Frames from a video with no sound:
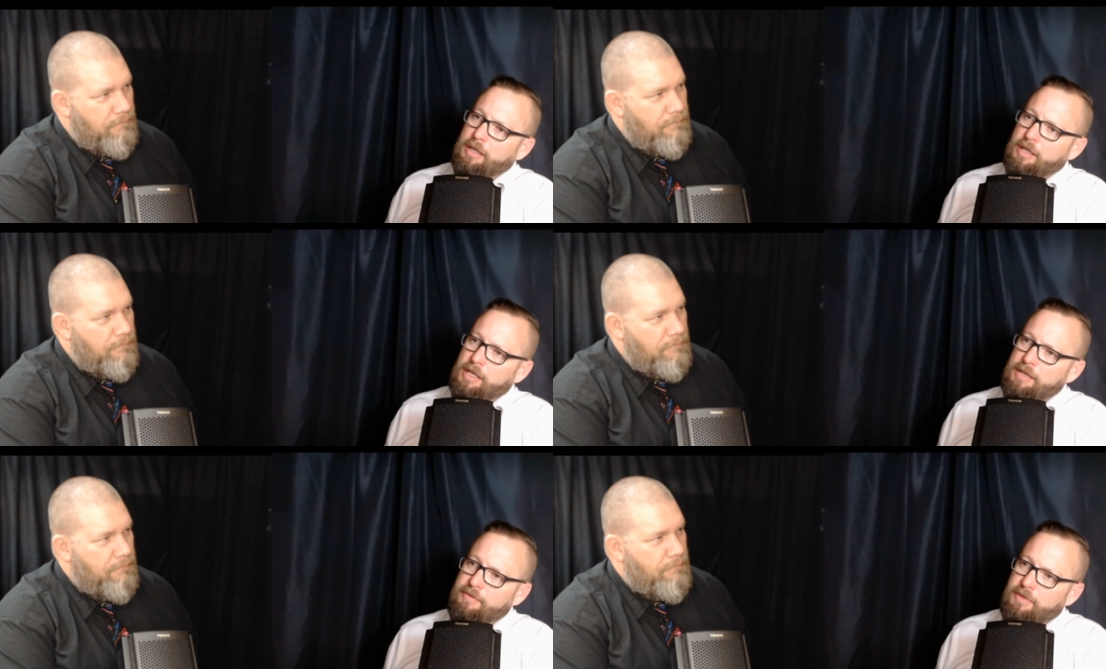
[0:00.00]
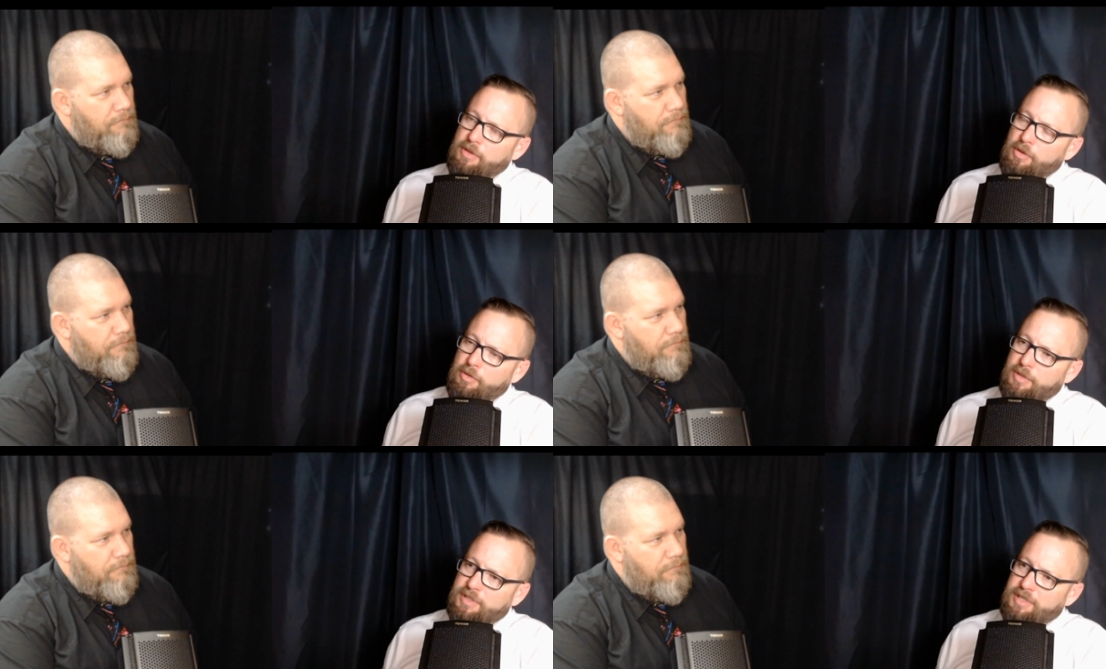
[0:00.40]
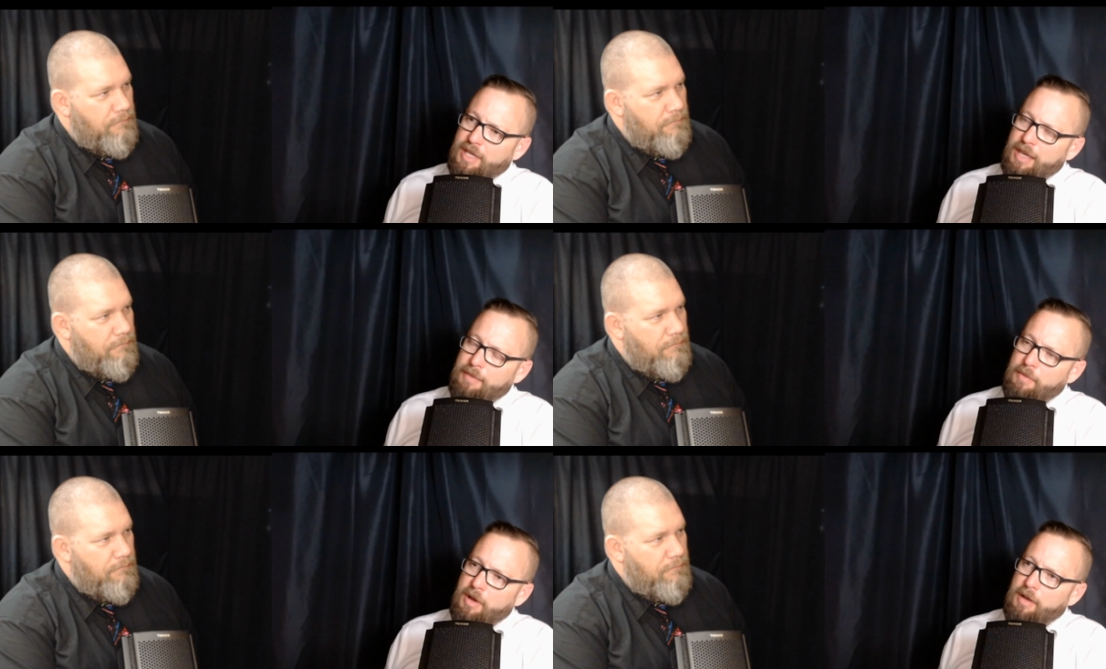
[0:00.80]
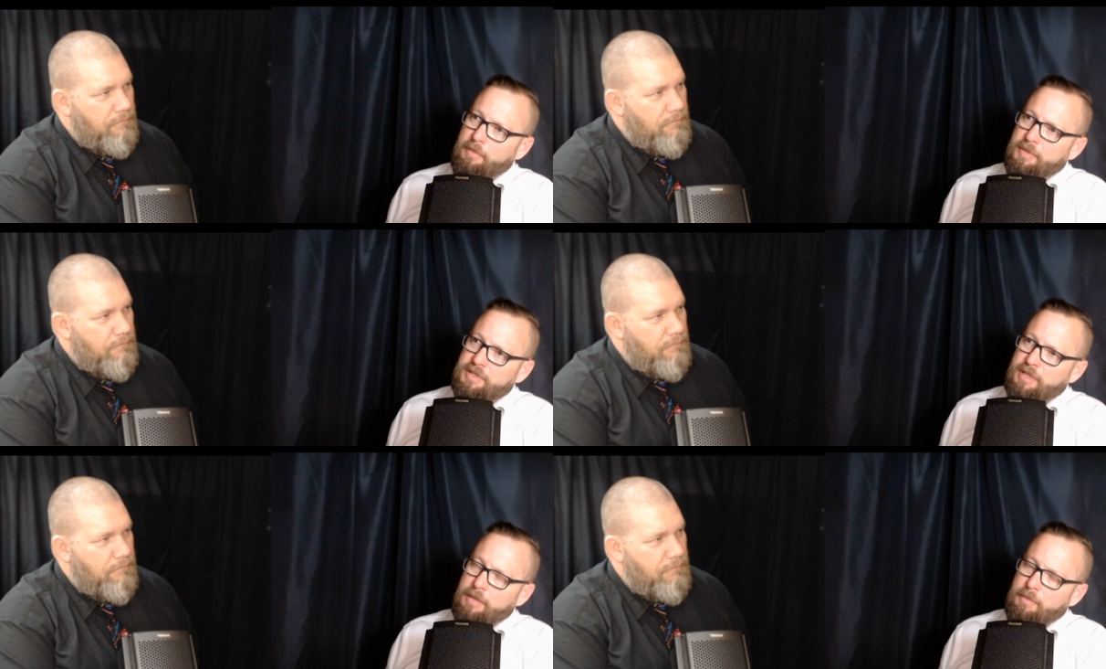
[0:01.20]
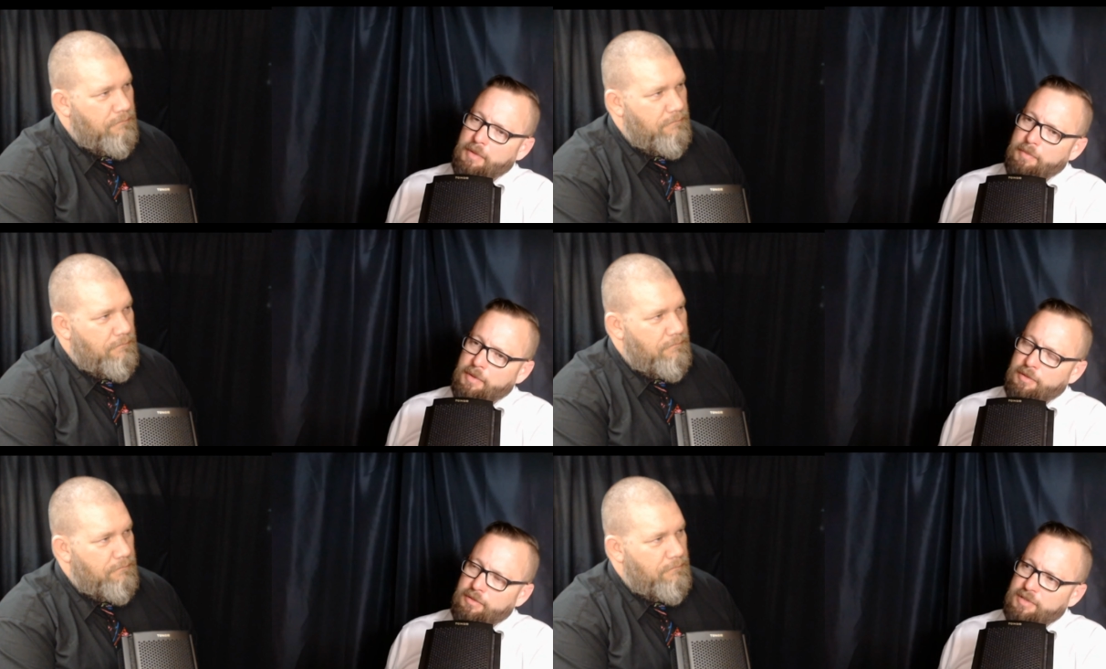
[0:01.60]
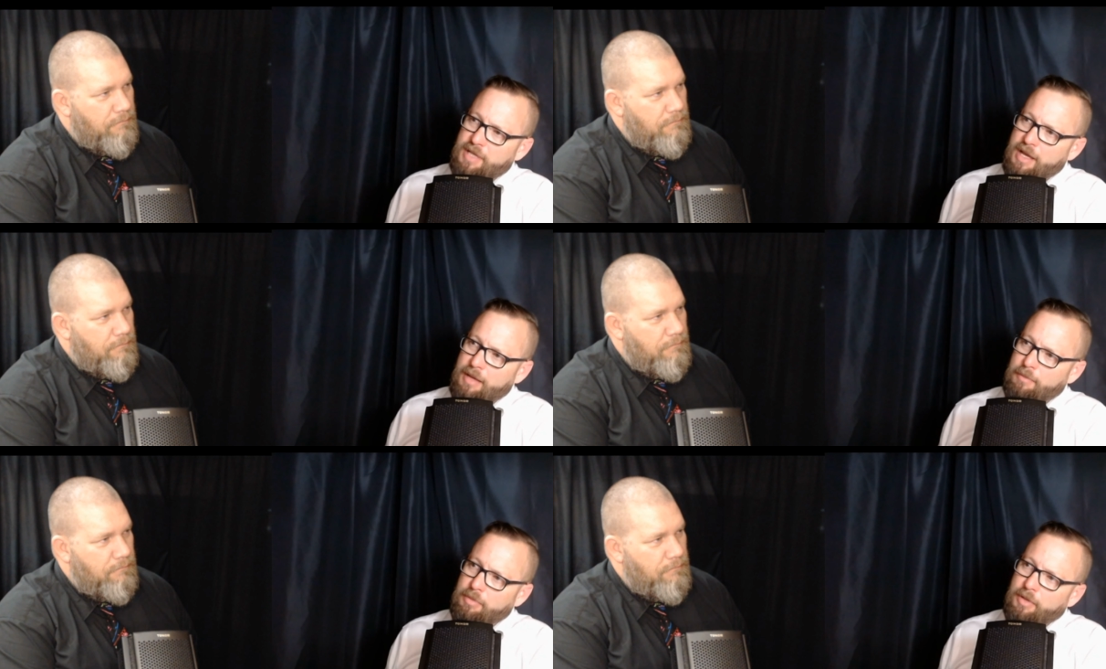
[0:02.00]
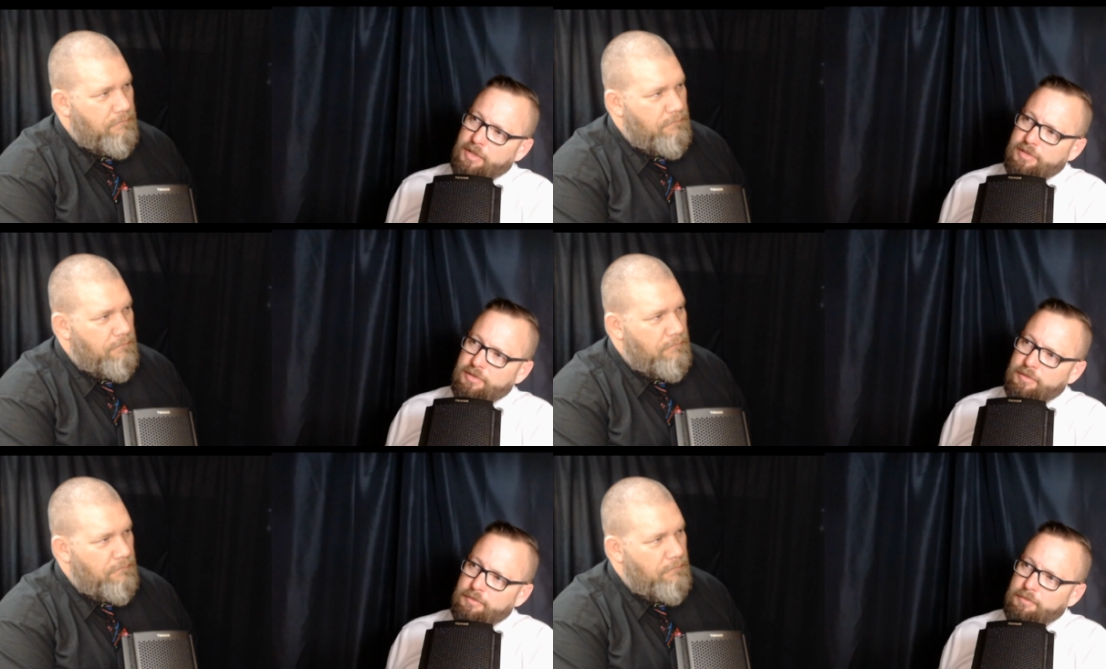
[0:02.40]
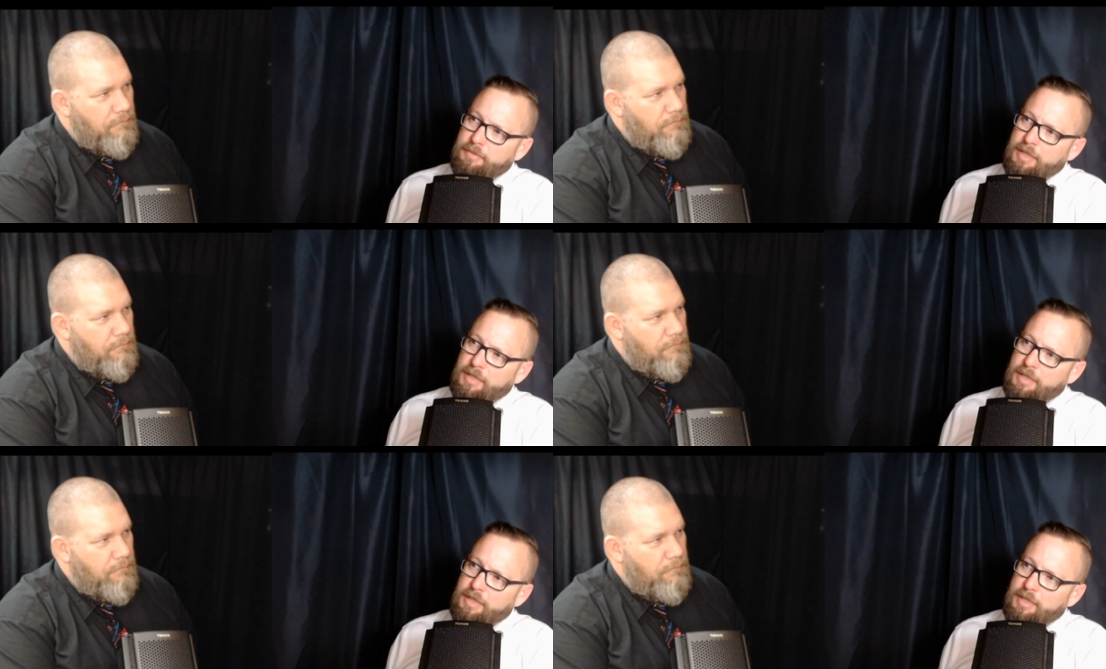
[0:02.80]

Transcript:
Speaker 1: even though this came up, this came up under a time pressure.